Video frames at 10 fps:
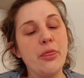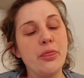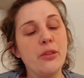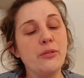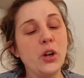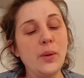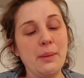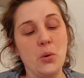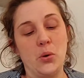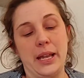The following
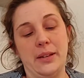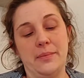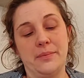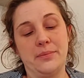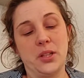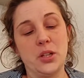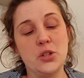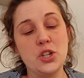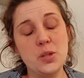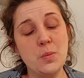morning,
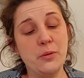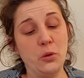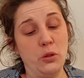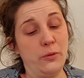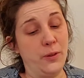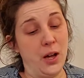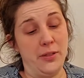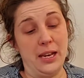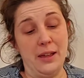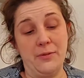just before the father
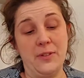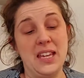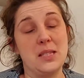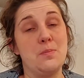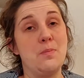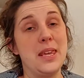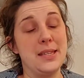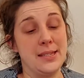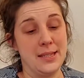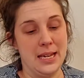left for his
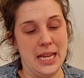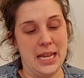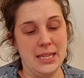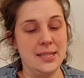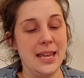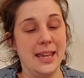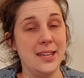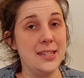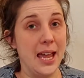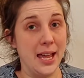beastly
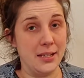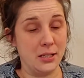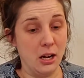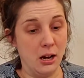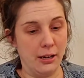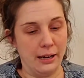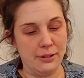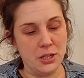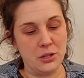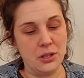second-hand car
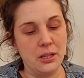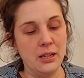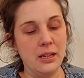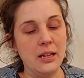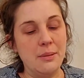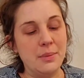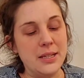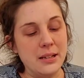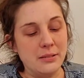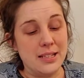garage,
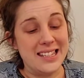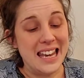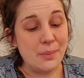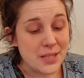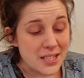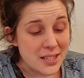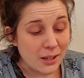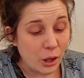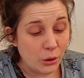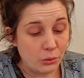Matilda slipped into the
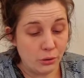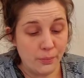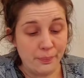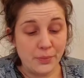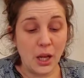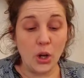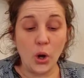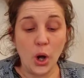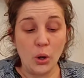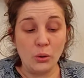cloakroom and got
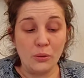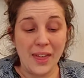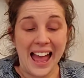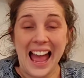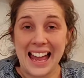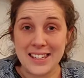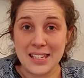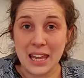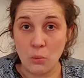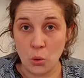hold of the hat
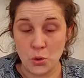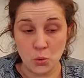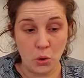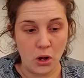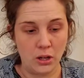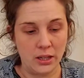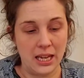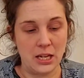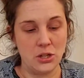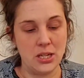he wore to work
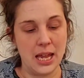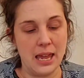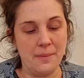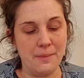each day.